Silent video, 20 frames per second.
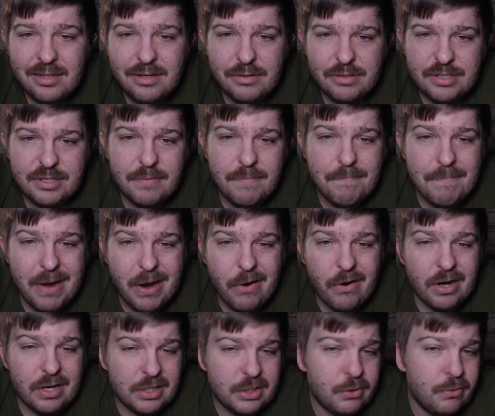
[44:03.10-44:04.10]
there's some
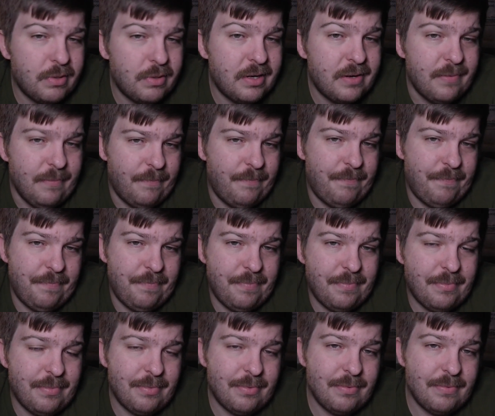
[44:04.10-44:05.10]
merit to it,
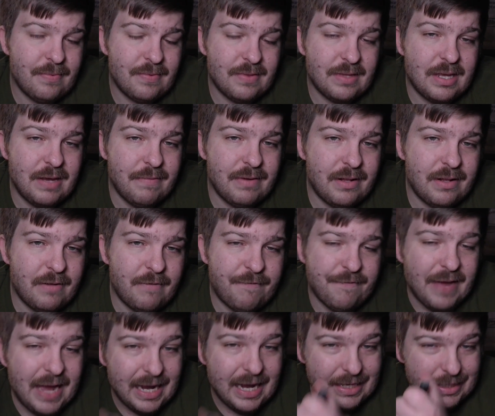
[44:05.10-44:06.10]
given the
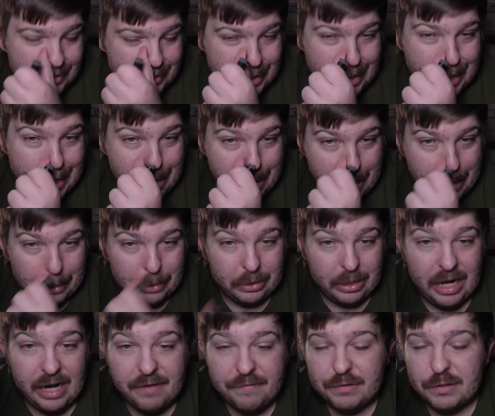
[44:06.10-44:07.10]
fact that a
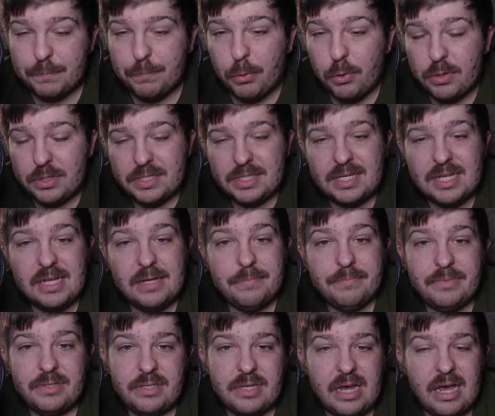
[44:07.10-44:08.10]
lot of sports
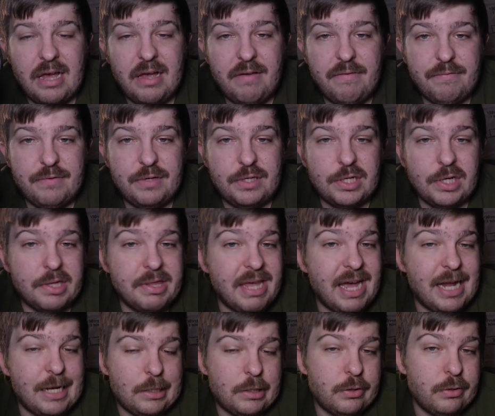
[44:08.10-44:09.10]
teams have done
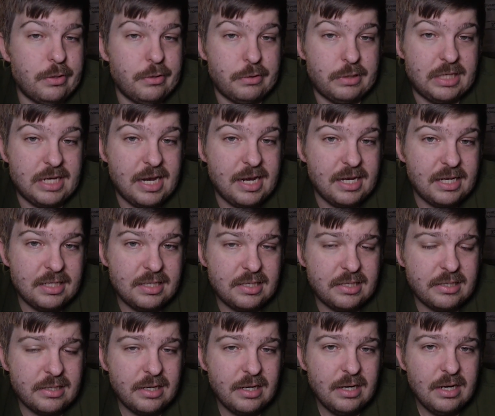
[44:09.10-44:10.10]
that to their
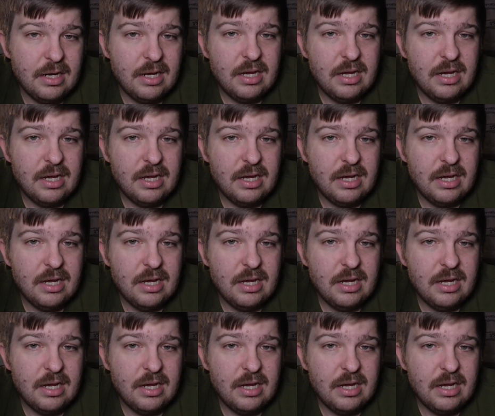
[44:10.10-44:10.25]
cities.